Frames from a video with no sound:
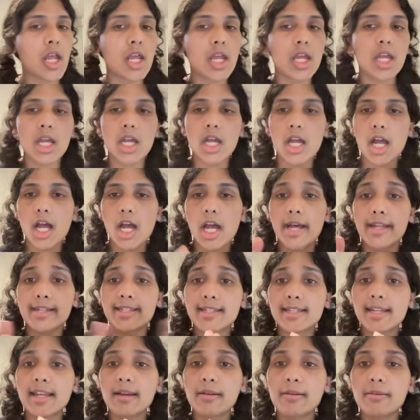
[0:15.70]
Today
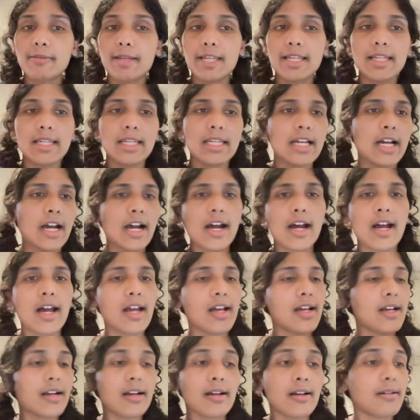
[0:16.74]
I'm going to be
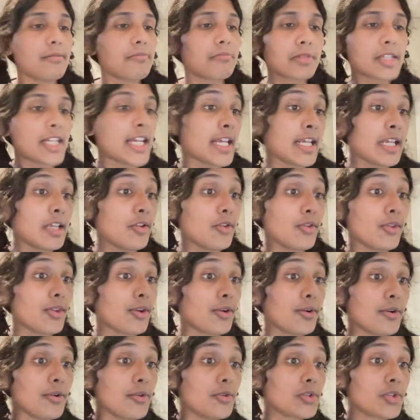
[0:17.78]
taking you
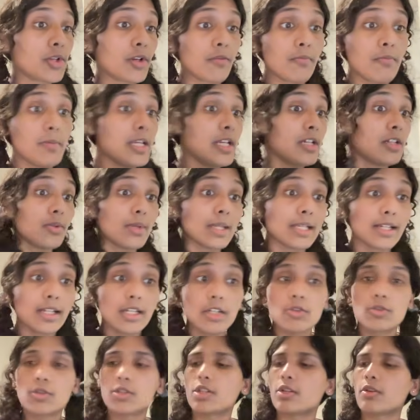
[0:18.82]
through sort of me doing
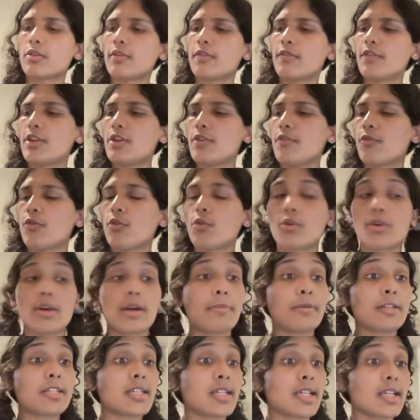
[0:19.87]
literature review for a
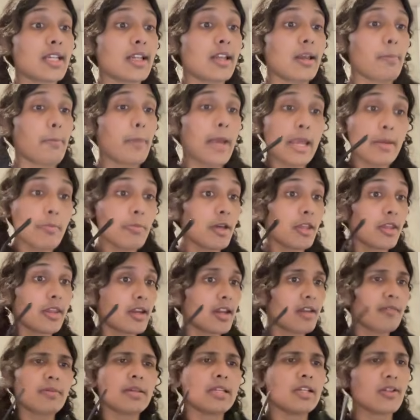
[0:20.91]
particular paper that I've
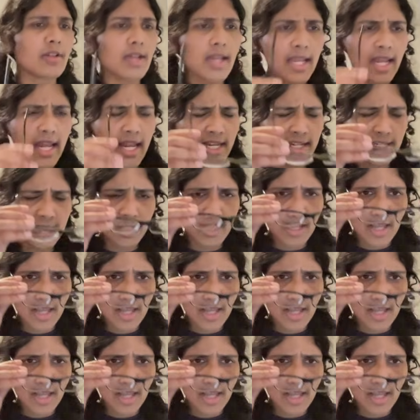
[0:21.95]
been looking at.